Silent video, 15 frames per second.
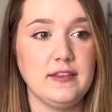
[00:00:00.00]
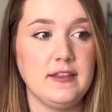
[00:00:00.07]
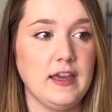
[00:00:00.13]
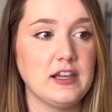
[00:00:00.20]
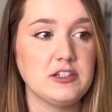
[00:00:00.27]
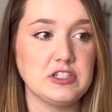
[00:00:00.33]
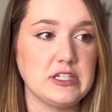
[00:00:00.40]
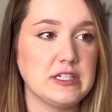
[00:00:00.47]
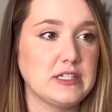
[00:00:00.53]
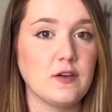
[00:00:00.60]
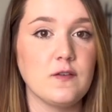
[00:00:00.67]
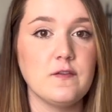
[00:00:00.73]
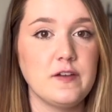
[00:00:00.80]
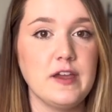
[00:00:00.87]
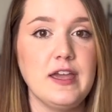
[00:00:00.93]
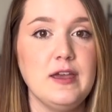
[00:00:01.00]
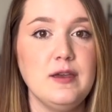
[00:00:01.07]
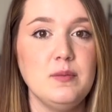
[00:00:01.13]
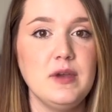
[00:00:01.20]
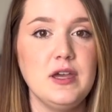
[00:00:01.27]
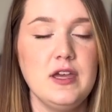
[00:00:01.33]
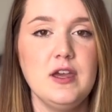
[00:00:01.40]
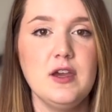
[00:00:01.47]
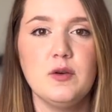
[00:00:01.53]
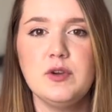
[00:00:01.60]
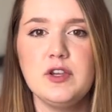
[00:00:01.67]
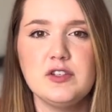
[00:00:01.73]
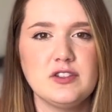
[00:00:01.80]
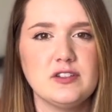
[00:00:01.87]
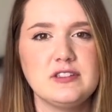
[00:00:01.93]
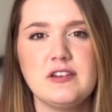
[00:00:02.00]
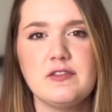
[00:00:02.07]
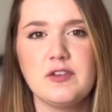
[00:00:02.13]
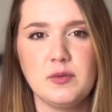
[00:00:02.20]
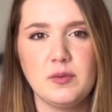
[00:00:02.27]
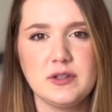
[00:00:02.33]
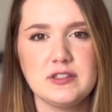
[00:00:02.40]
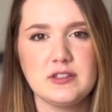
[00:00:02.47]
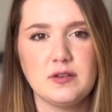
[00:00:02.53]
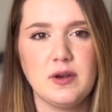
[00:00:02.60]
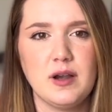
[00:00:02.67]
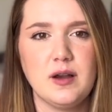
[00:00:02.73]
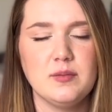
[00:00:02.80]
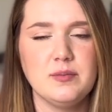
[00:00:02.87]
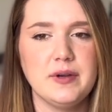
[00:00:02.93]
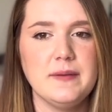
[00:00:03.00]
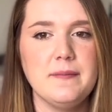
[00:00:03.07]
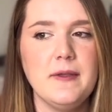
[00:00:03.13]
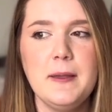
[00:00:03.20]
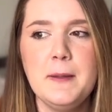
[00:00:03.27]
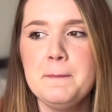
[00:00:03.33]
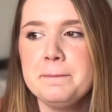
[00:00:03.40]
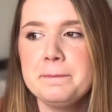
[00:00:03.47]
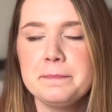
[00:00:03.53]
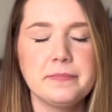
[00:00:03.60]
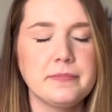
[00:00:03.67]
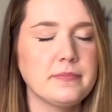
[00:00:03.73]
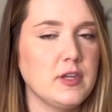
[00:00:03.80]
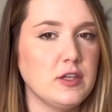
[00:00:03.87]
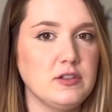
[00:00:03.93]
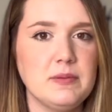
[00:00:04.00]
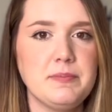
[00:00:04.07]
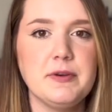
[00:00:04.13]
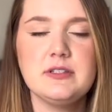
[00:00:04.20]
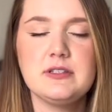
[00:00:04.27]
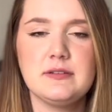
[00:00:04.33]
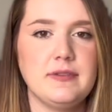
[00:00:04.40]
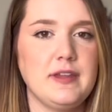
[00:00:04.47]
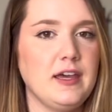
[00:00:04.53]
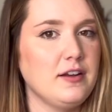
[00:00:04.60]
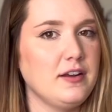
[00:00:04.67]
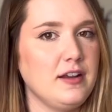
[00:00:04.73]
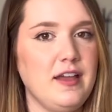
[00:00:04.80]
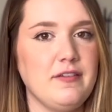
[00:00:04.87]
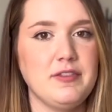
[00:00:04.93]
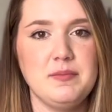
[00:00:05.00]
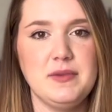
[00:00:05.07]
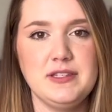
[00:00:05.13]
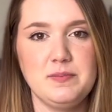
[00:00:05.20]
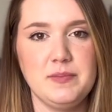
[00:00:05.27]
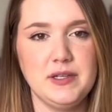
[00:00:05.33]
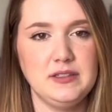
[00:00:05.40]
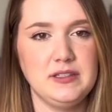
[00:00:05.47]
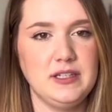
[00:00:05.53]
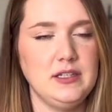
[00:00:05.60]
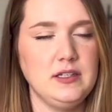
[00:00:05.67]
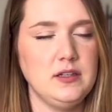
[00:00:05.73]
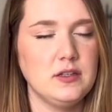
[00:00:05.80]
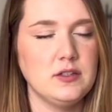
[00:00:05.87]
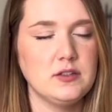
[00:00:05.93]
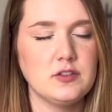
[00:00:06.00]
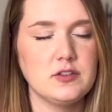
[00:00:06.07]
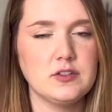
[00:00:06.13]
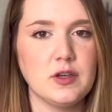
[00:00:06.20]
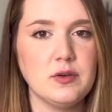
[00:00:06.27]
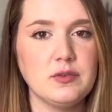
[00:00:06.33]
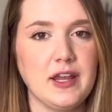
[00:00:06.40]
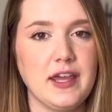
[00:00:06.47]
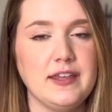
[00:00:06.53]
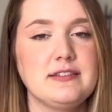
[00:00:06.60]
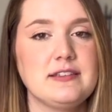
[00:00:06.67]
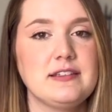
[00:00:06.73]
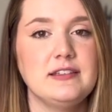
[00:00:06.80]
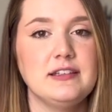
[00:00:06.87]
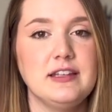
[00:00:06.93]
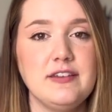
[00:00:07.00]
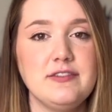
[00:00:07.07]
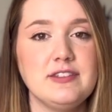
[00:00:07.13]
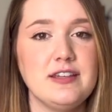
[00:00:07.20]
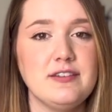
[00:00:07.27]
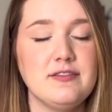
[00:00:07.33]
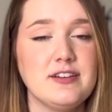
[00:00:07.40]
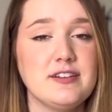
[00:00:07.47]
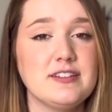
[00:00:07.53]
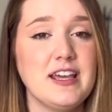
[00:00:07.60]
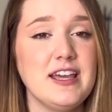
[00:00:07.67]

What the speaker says: They actually still fit him. We use those every once in a while, but those zippers that already have the mitts built in, so nice. Lifesavers.